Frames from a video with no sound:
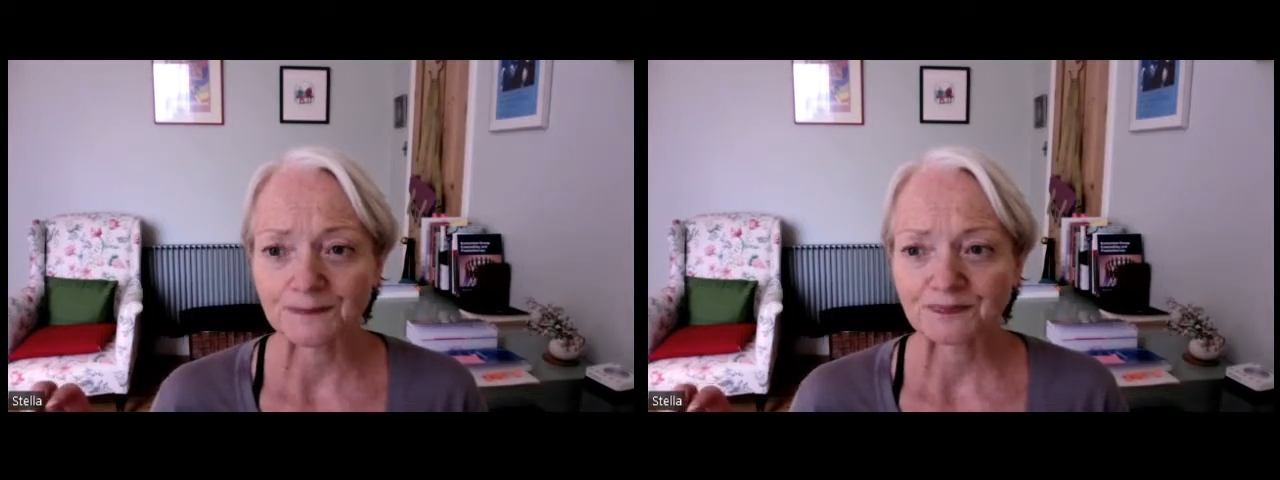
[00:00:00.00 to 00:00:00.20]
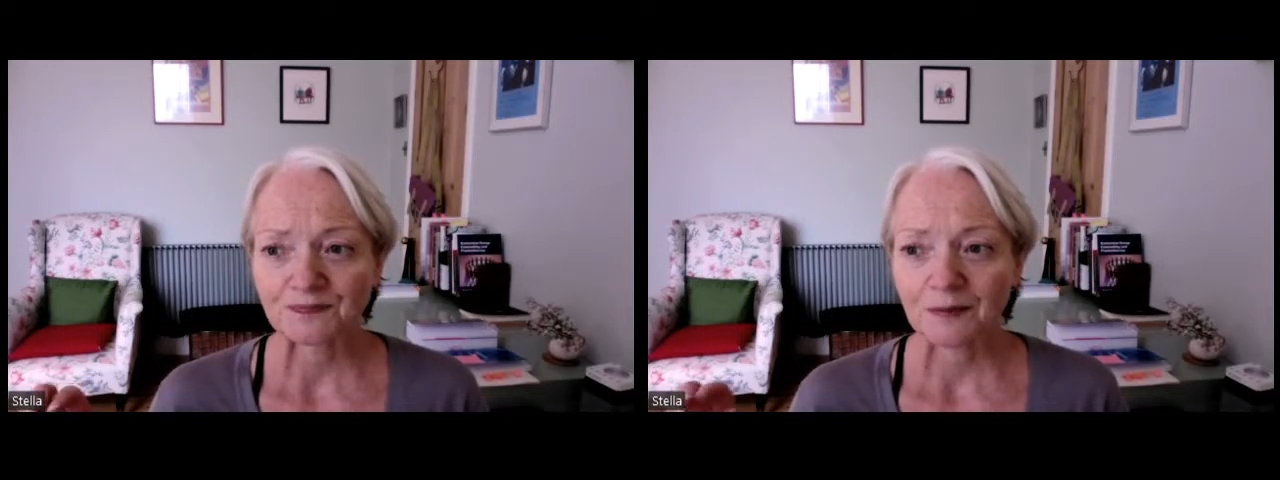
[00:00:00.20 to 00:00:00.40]

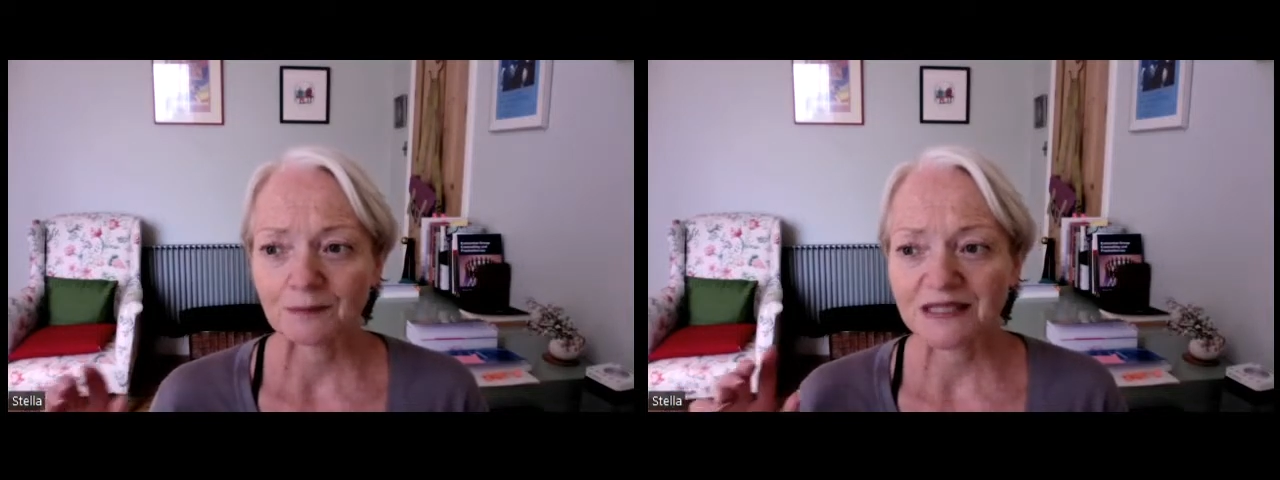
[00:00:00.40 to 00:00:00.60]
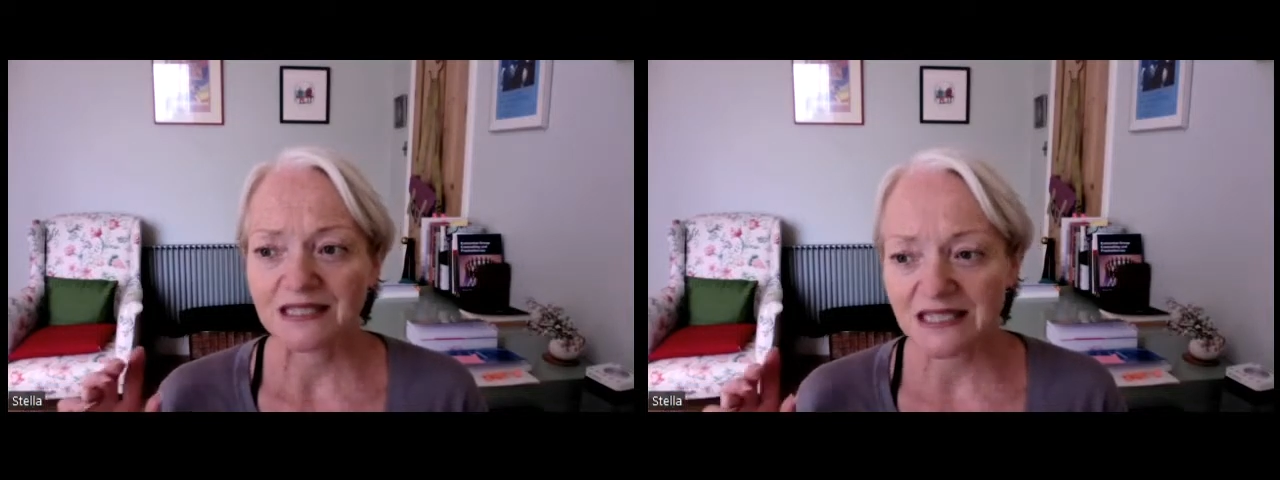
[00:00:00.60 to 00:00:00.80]

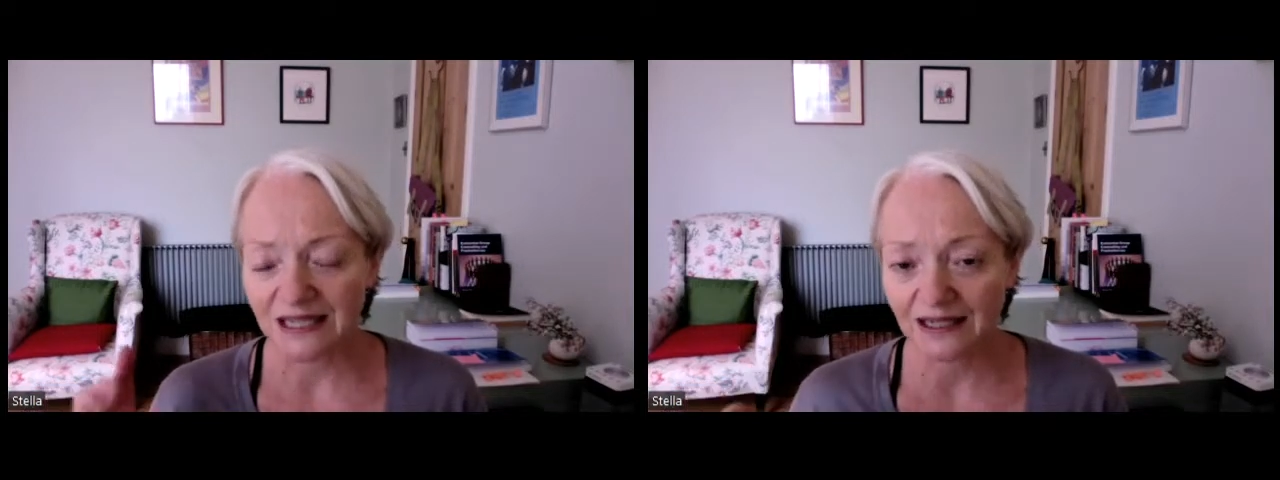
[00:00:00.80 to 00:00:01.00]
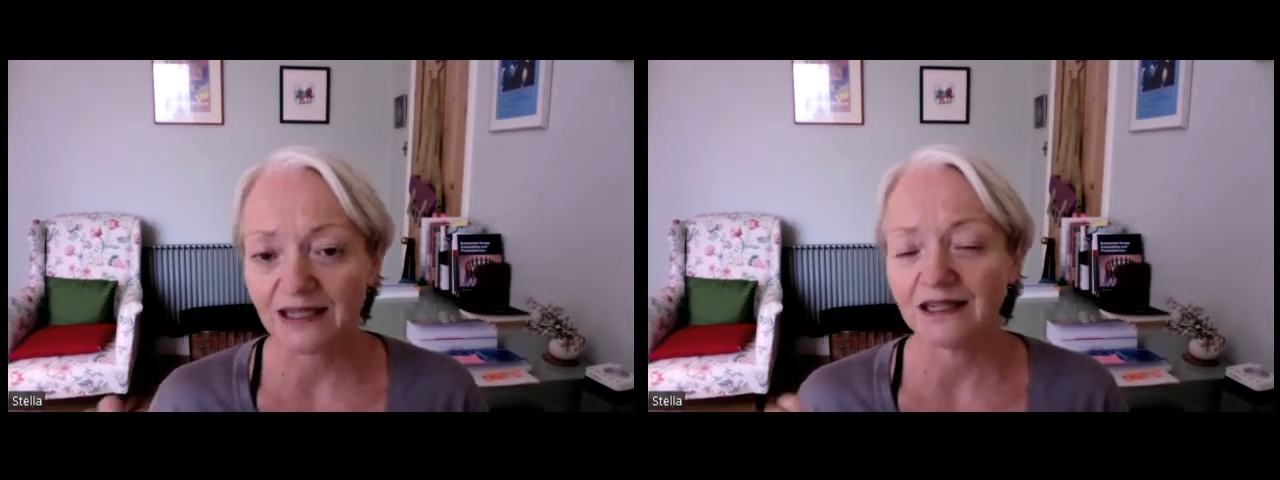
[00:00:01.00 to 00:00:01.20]

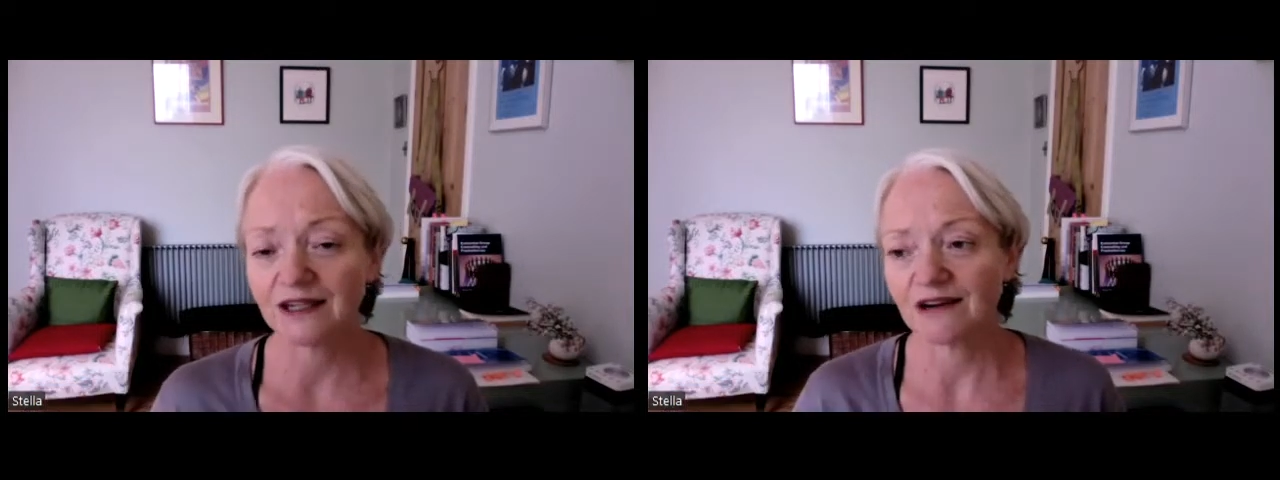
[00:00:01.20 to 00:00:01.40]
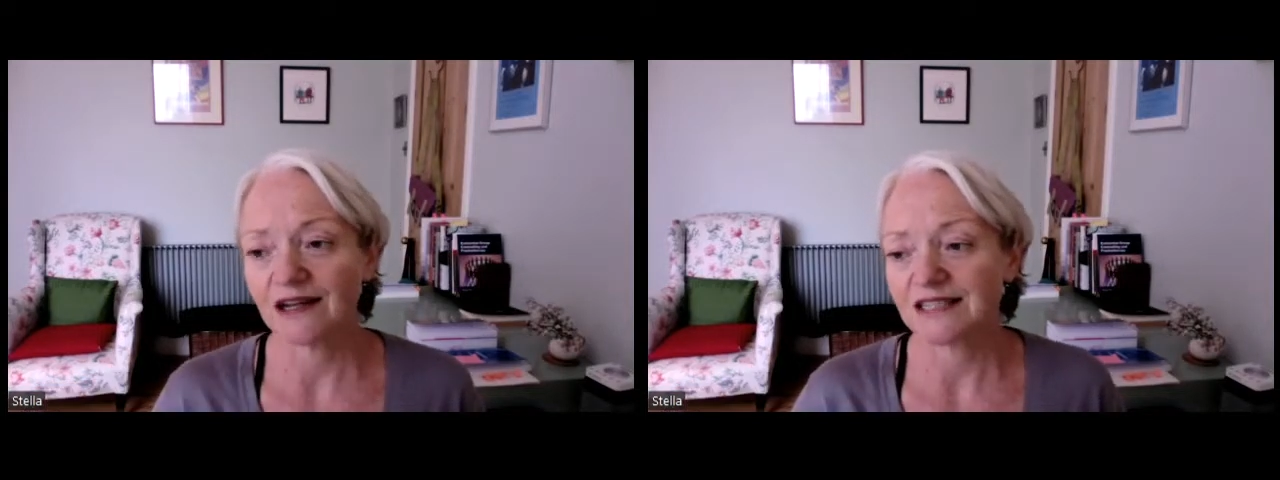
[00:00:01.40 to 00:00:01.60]
particularly
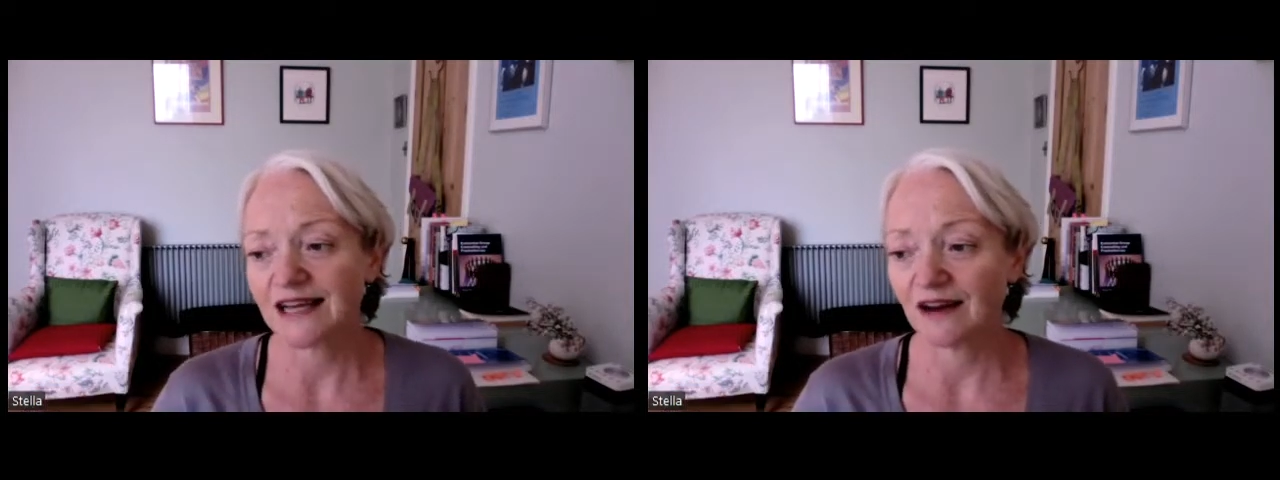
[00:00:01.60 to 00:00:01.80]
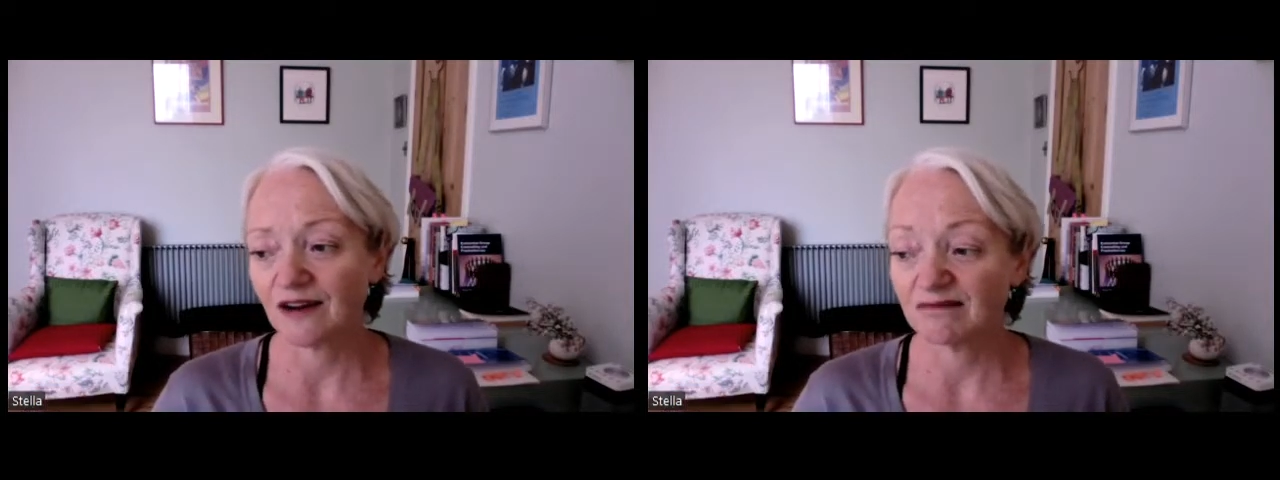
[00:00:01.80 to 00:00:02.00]
around
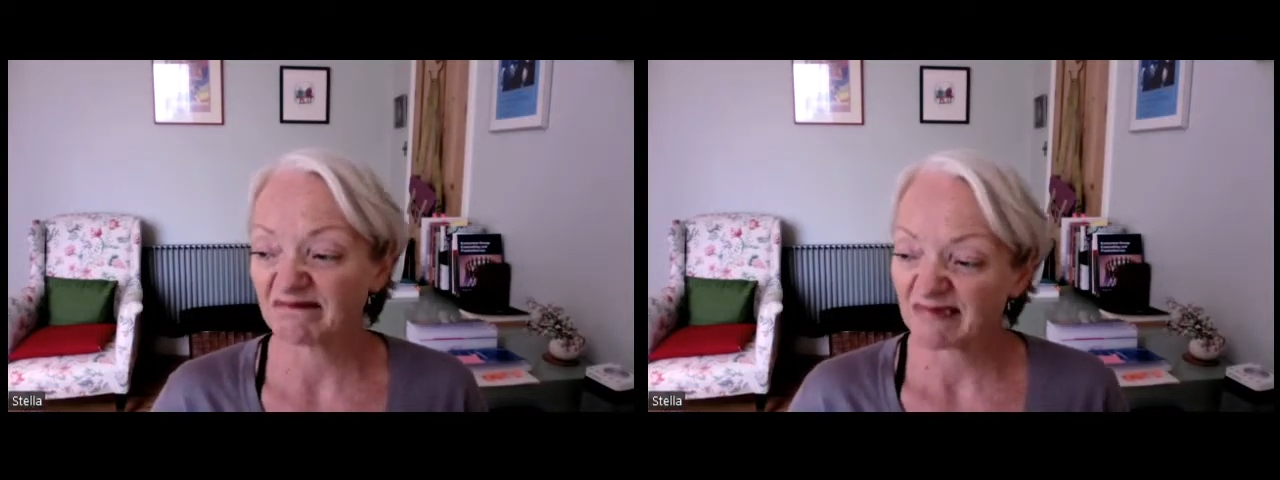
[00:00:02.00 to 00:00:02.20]
how